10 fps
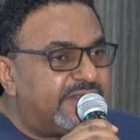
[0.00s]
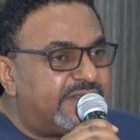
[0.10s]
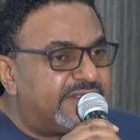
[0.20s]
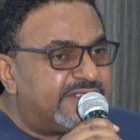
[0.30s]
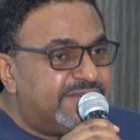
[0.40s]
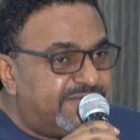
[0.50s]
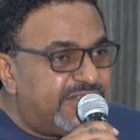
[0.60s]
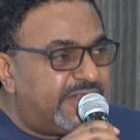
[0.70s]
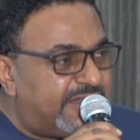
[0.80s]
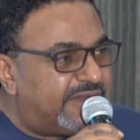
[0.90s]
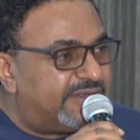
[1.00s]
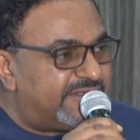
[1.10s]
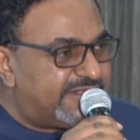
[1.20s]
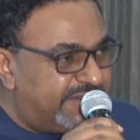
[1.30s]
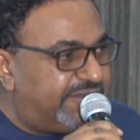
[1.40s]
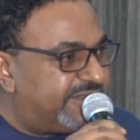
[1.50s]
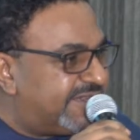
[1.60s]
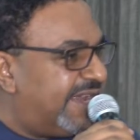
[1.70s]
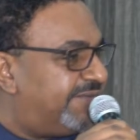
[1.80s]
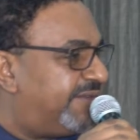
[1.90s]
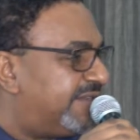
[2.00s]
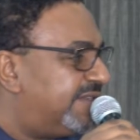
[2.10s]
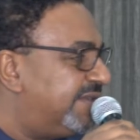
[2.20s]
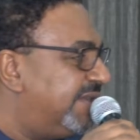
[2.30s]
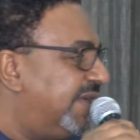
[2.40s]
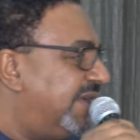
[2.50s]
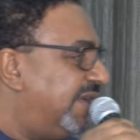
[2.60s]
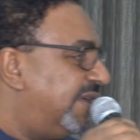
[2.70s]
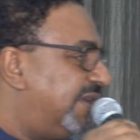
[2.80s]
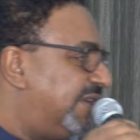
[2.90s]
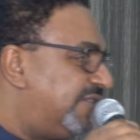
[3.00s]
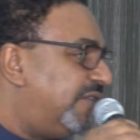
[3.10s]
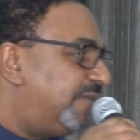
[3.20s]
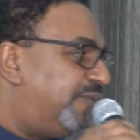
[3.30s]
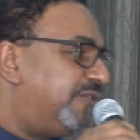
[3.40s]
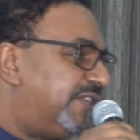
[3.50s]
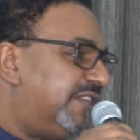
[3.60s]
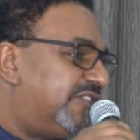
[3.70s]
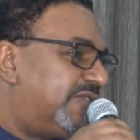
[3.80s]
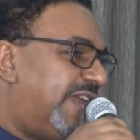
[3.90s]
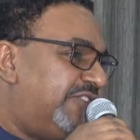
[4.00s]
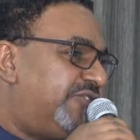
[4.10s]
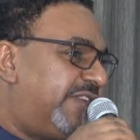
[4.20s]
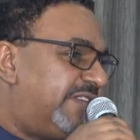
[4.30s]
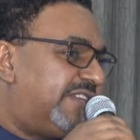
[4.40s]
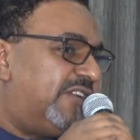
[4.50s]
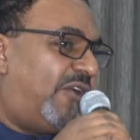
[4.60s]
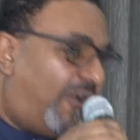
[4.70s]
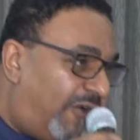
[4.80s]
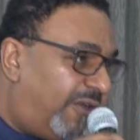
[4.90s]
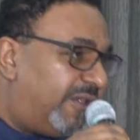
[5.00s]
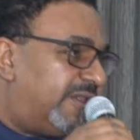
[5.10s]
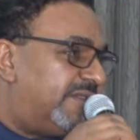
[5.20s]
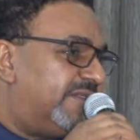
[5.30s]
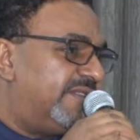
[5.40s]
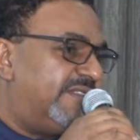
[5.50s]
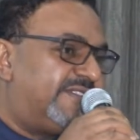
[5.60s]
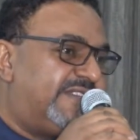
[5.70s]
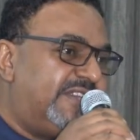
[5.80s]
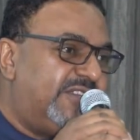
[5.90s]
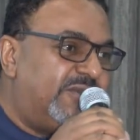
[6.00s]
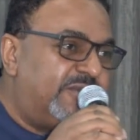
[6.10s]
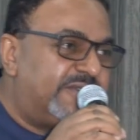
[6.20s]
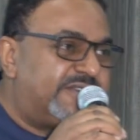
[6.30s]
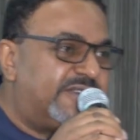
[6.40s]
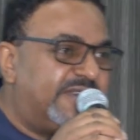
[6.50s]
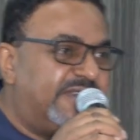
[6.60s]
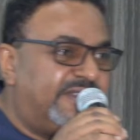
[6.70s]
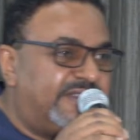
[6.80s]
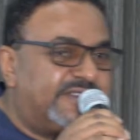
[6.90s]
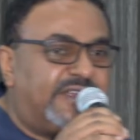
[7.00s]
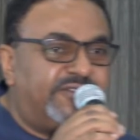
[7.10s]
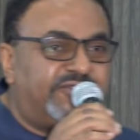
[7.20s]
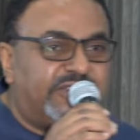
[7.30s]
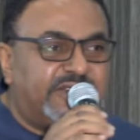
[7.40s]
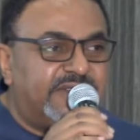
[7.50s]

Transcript: serious effort is not put into educating all the CEOs in this country,